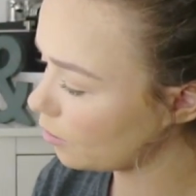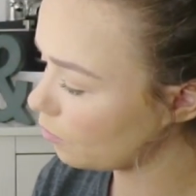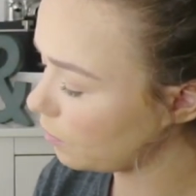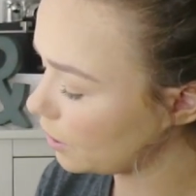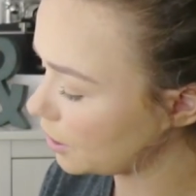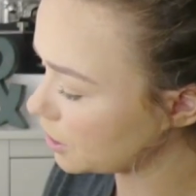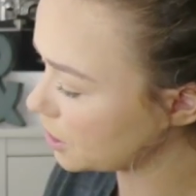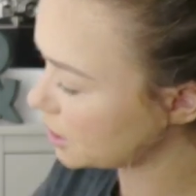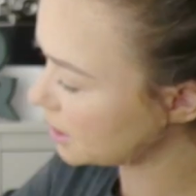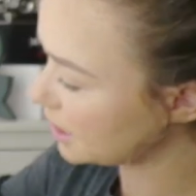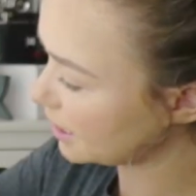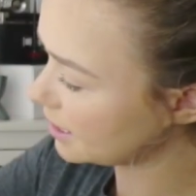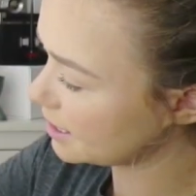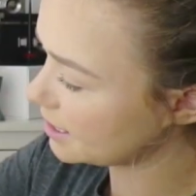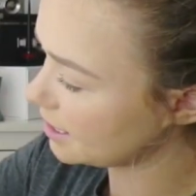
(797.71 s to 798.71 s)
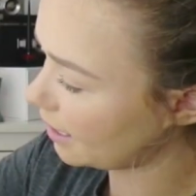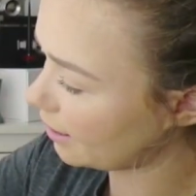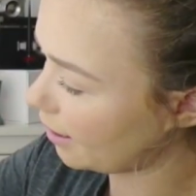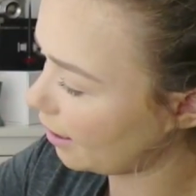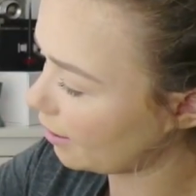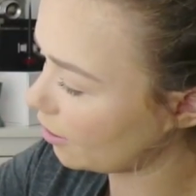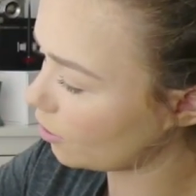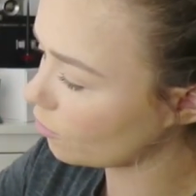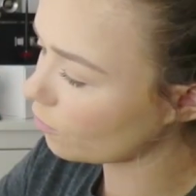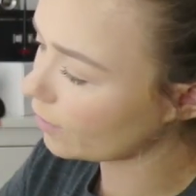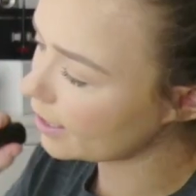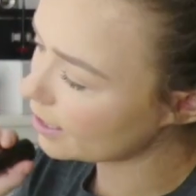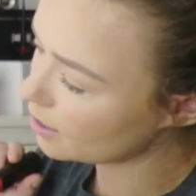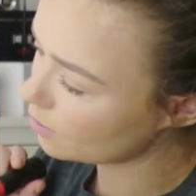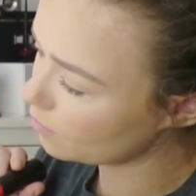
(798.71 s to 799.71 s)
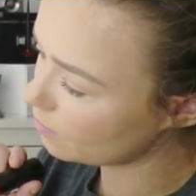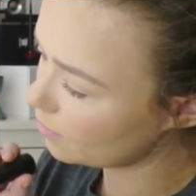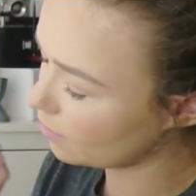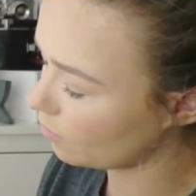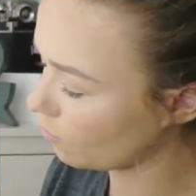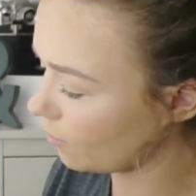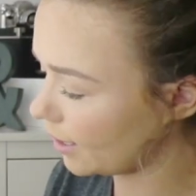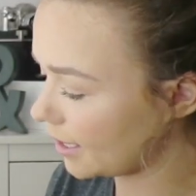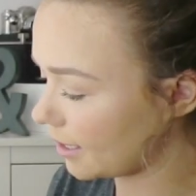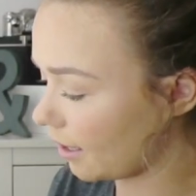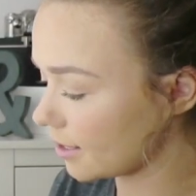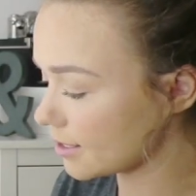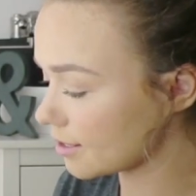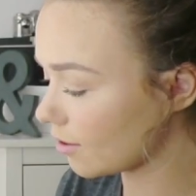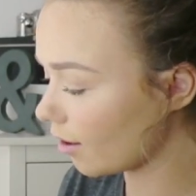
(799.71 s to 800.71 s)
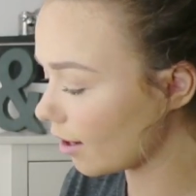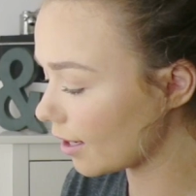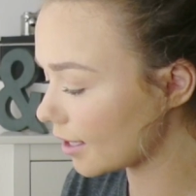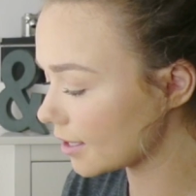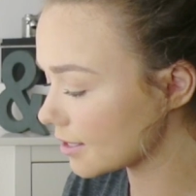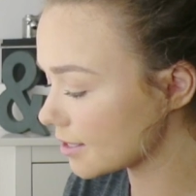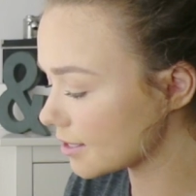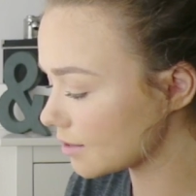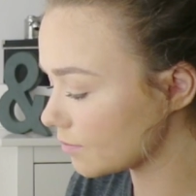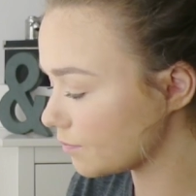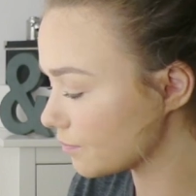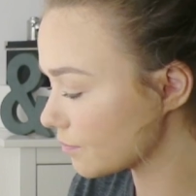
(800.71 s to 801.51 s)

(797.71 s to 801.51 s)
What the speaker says: blush sticks that are cream, really nice colours.